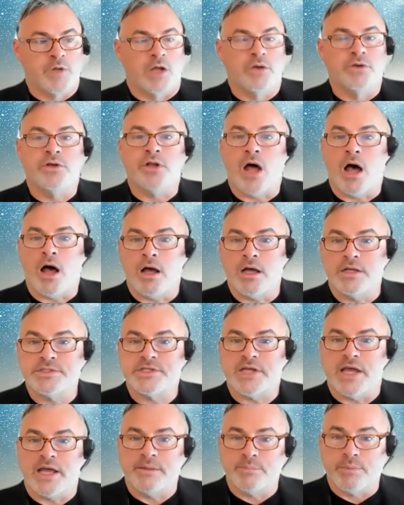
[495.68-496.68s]

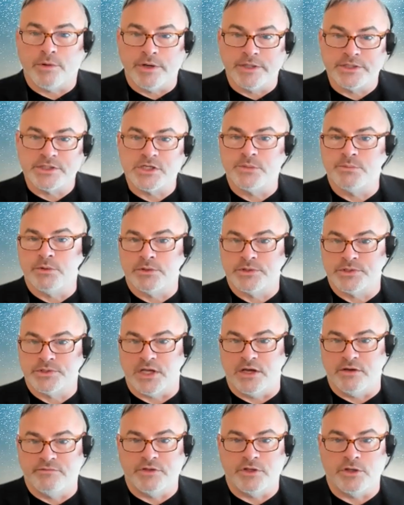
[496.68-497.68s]
laws and principles
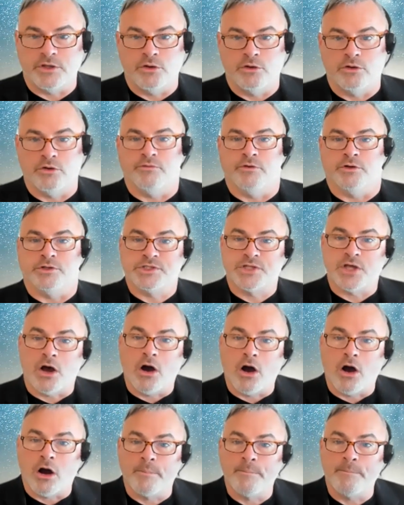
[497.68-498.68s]
of the universe, the
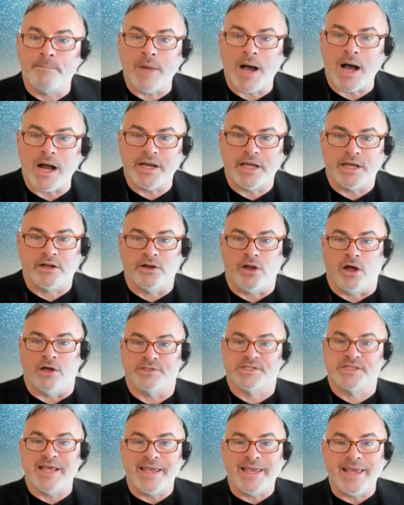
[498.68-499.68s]
harmonic
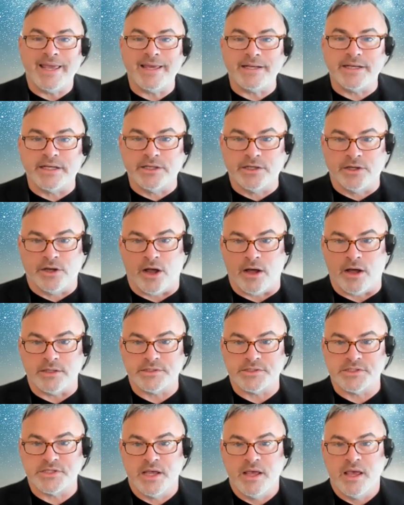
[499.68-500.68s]
laws, the hidden
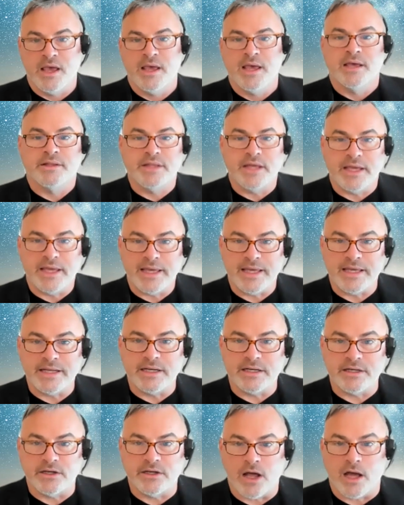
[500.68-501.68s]

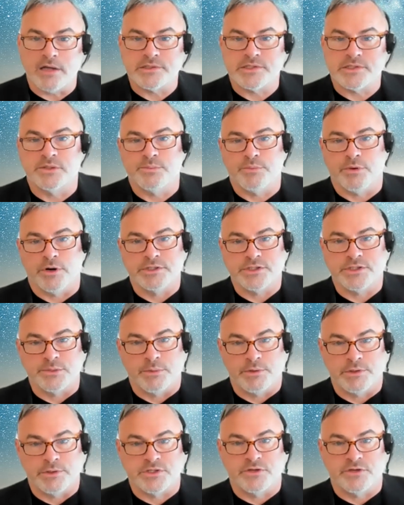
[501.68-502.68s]
laws and
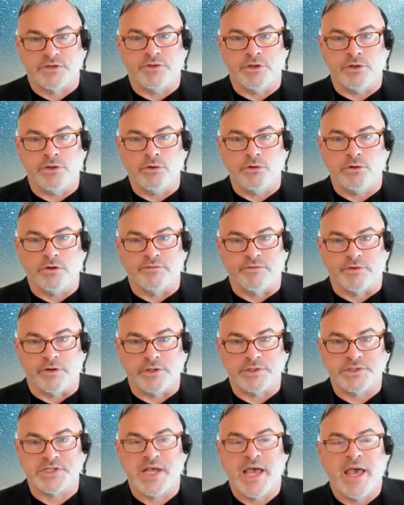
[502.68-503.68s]
principles of the
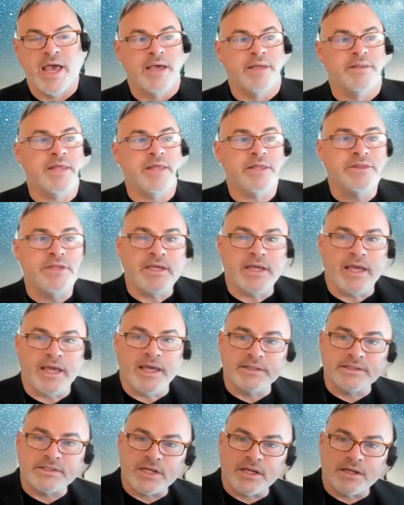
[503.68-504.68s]
universe that the
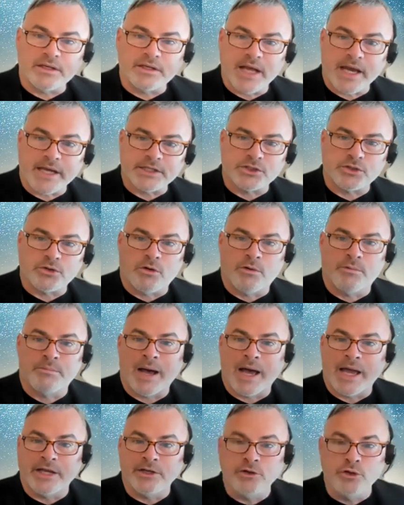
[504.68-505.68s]
intellectual
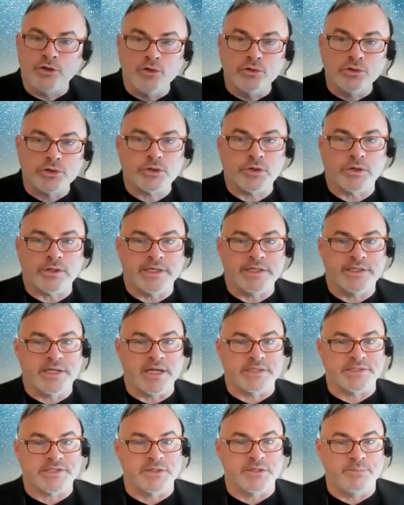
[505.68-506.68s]
mind usually
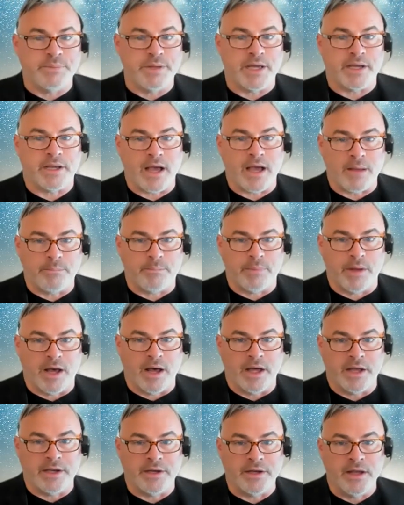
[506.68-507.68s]
doesn't pick up
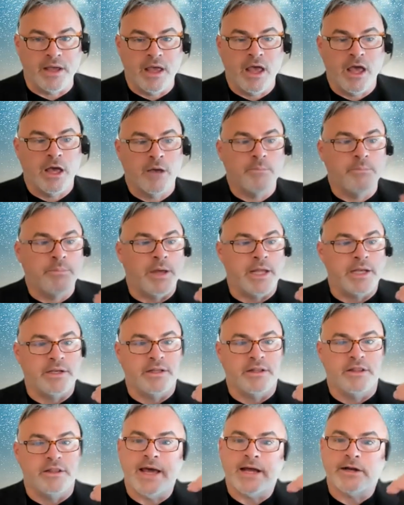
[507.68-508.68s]
on, but
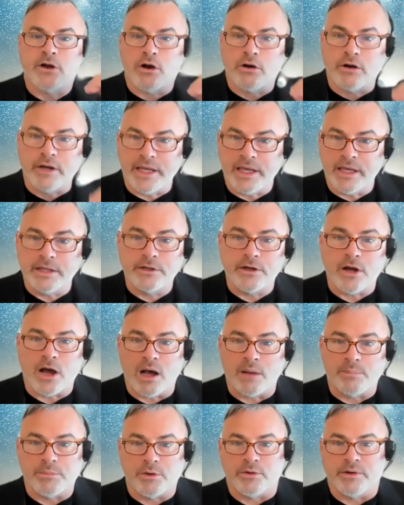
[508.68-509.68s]
that are in
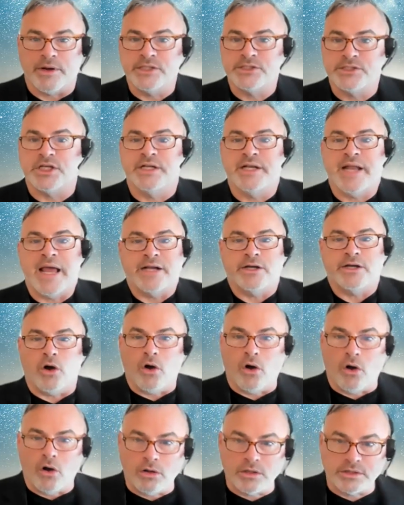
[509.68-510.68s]
operation at
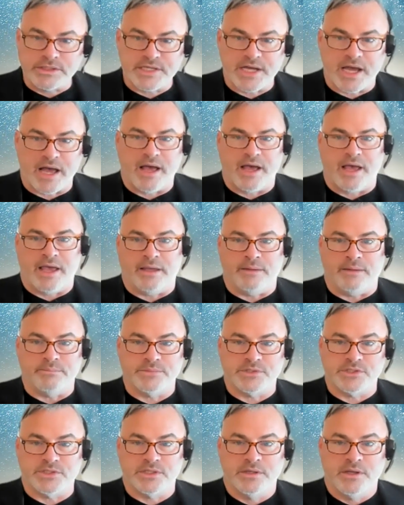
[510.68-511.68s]
all
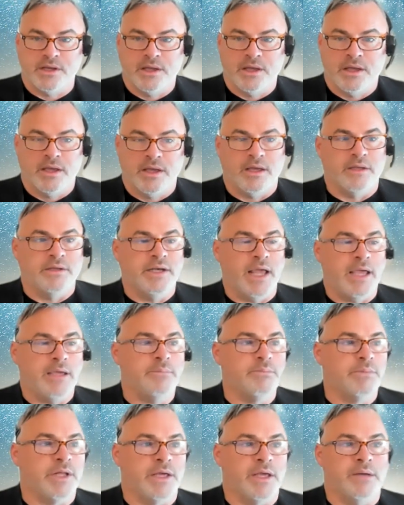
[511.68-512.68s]
times.
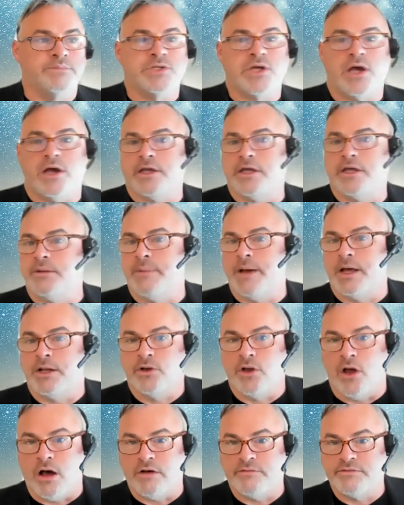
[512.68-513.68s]
Namely, I'm talking about
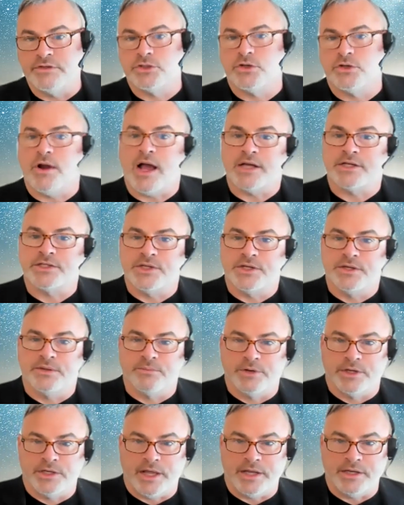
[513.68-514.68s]
law of attraction
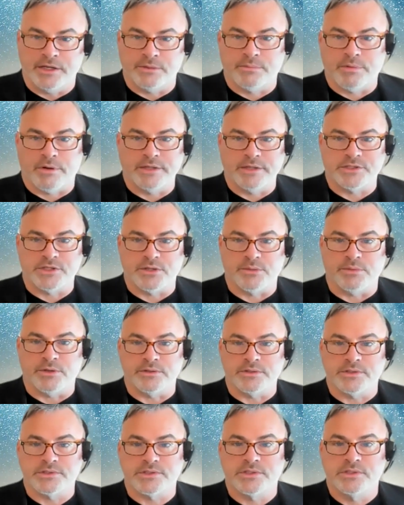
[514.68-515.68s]
and related
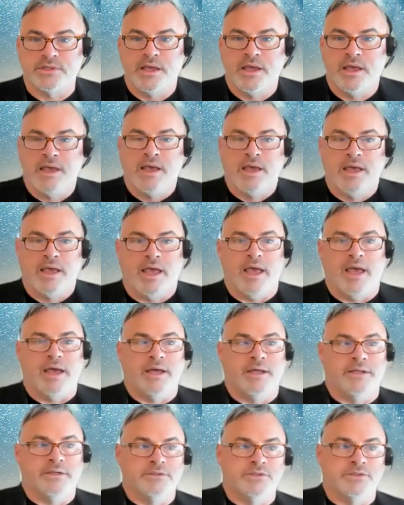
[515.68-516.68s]
principles.
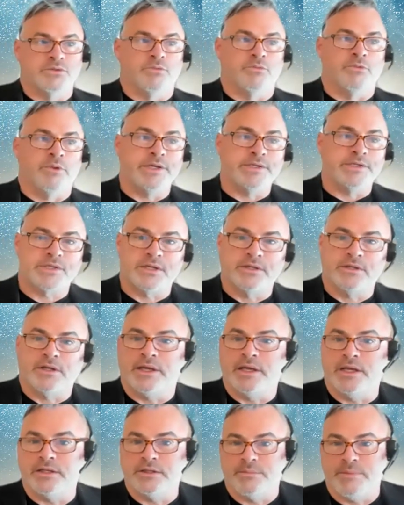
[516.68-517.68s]
And
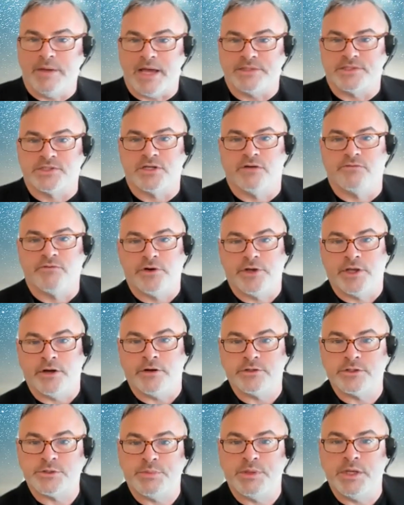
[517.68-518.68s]
recently, in the past several
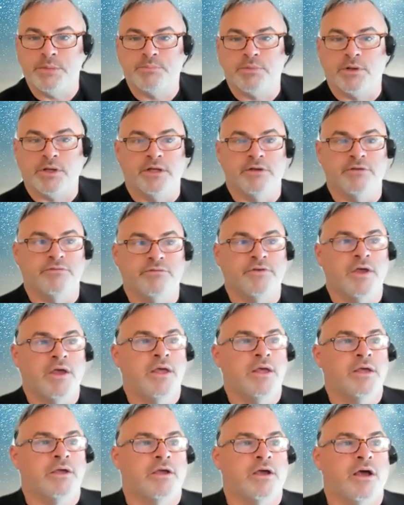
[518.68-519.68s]
years, people have
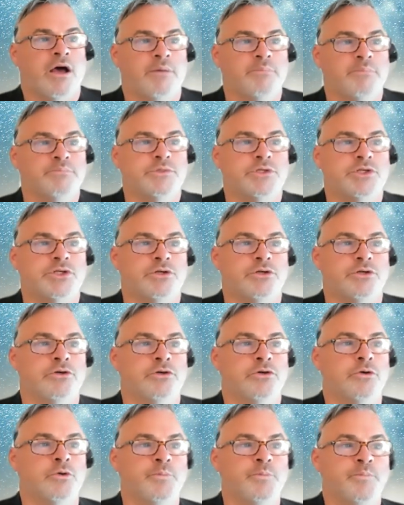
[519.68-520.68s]
come
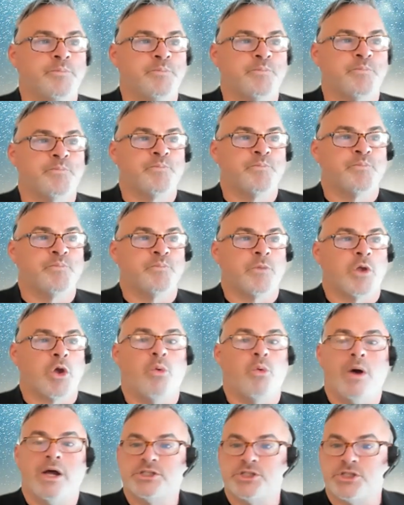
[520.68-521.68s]
to
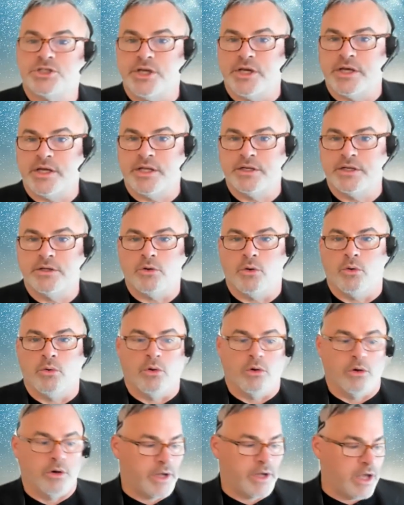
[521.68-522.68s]
question
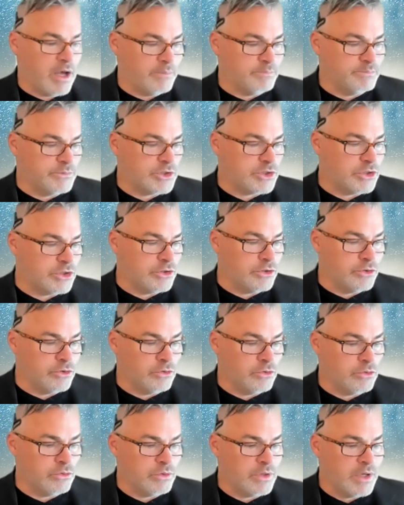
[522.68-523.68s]
or come
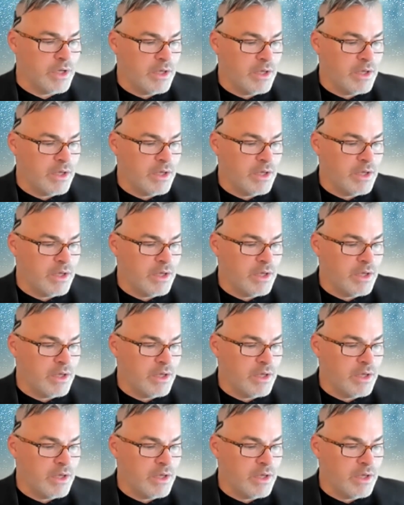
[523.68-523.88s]
to